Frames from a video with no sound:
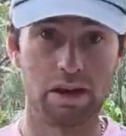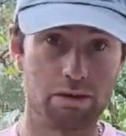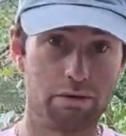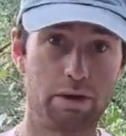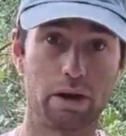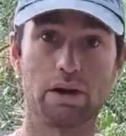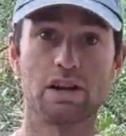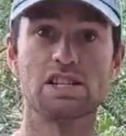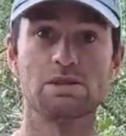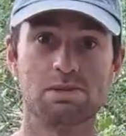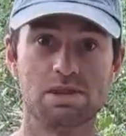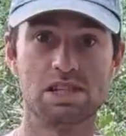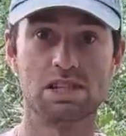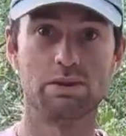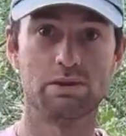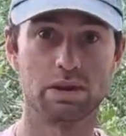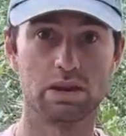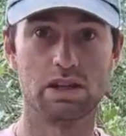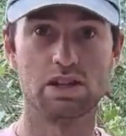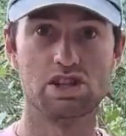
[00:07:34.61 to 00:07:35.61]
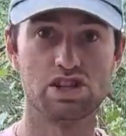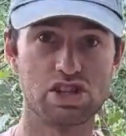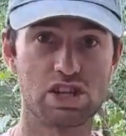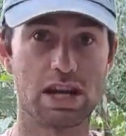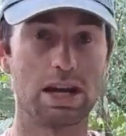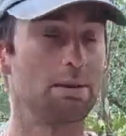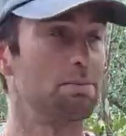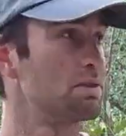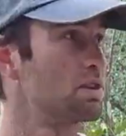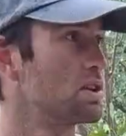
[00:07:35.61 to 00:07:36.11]
very specifically
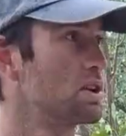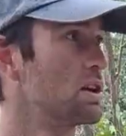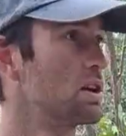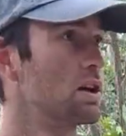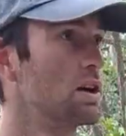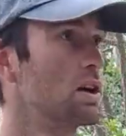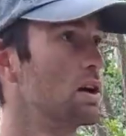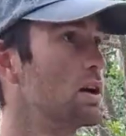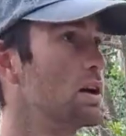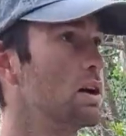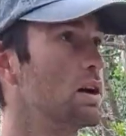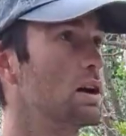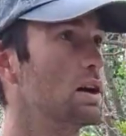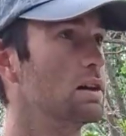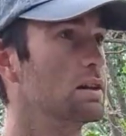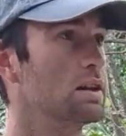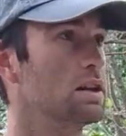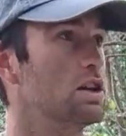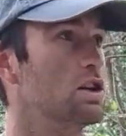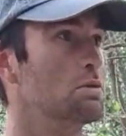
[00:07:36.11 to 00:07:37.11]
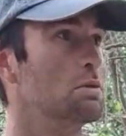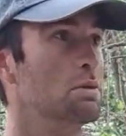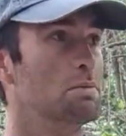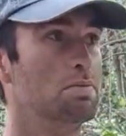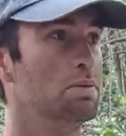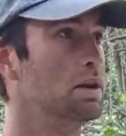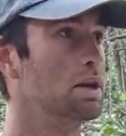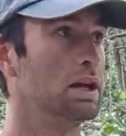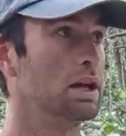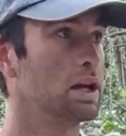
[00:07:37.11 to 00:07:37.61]
shaped in the
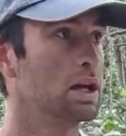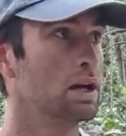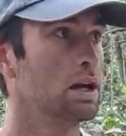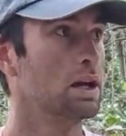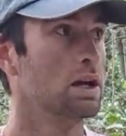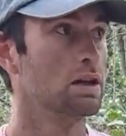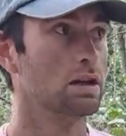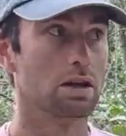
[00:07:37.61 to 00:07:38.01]
human being.